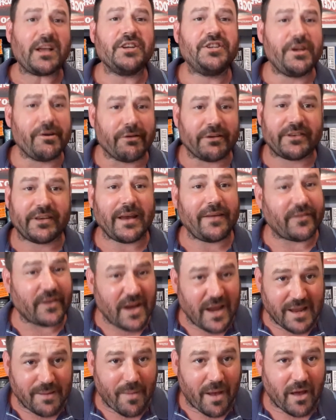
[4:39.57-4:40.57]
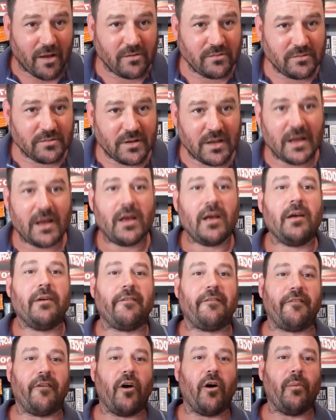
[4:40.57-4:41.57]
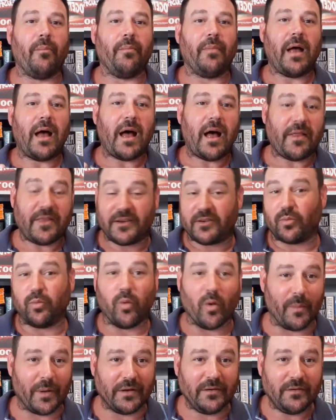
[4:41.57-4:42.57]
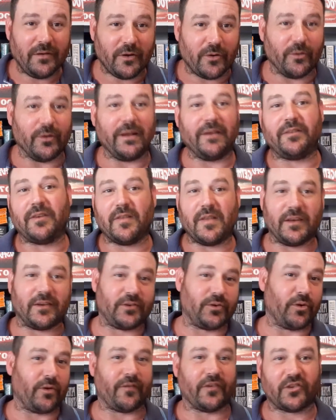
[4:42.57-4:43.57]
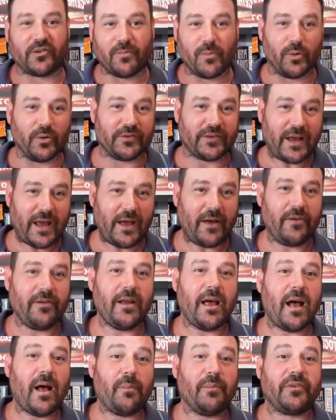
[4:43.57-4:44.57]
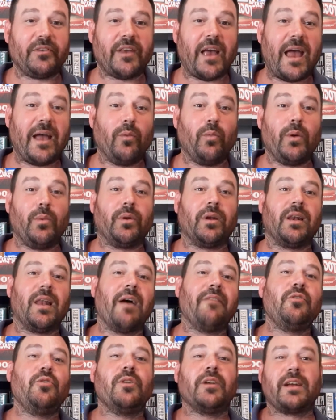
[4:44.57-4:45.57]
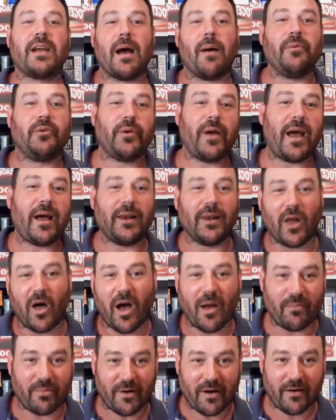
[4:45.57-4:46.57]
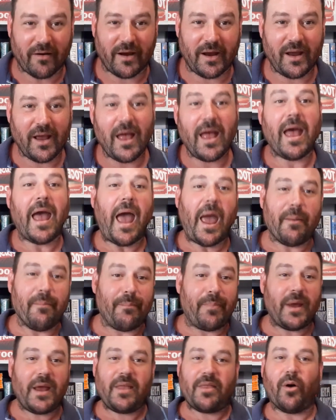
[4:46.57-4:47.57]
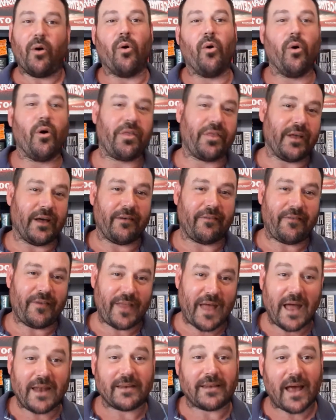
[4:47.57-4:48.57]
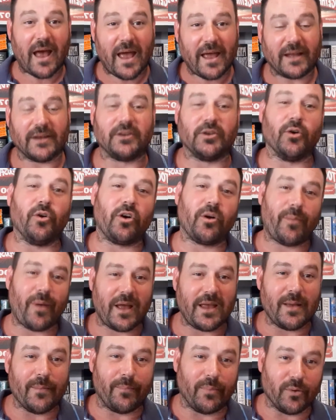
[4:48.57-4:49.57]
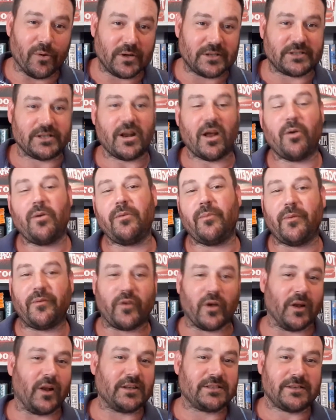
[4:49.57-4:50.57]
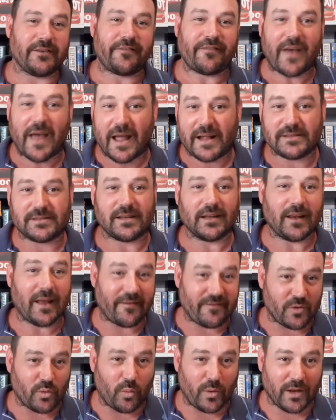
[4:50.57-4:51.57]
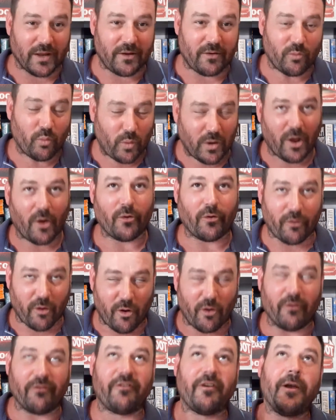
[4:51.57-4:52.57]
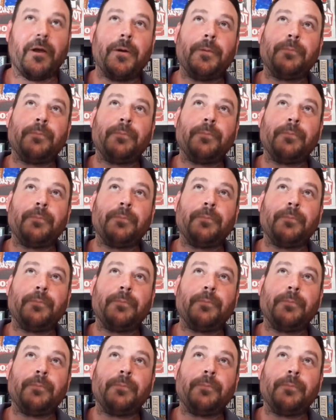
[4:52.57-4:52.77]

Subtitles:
receives an email from this woman who lives in this sort of a small town, saying, we would love you to come to our library and be the author for that day and talk about your books. You've got lots of fans that love your Willow Grove